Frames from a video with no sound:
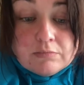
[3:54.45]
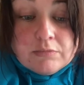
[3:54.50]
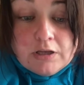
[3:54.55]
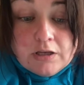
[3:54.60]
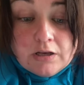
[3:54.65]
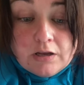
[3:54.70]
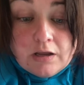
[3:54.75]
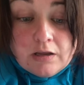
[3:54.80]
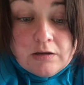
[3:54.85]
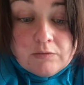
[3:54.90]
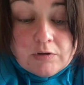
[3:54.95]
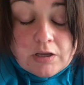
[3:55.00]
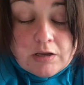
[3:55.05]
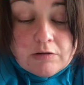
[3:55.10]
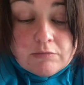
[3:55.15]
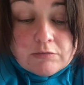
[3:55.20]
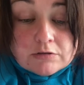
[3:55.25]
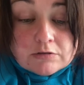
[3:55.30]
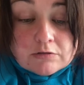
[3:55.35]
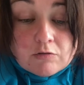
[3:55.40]
you know,
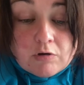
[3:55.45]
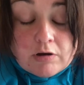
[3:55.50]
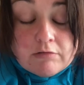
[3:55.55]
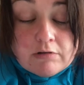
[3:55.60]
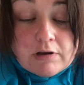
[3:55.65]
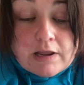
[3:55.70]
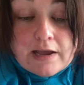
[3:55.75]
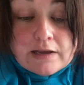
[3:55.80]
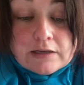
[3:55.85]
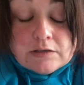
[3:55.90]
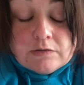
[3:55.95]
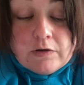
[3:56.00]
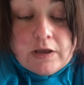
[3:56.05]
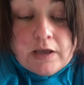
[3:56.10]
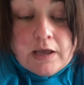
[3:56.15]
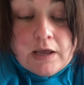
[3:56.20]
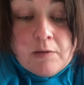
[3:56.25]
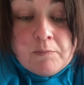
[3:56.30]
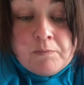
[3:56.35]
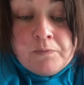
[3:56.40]
he was quite relaxed for
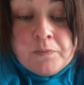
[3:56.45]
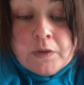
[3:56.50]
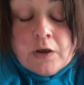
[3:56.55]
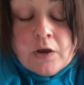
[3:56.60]
him.